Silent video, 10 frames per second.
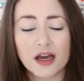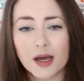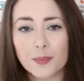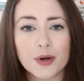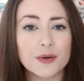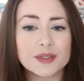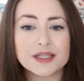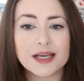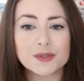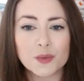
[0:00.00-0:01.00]
a
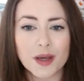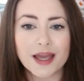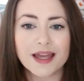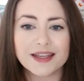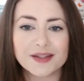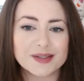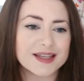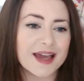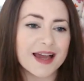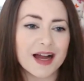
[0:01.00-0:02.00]
process where you
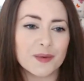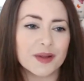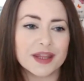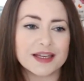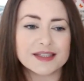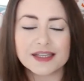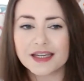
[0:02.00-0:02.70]
say I want this,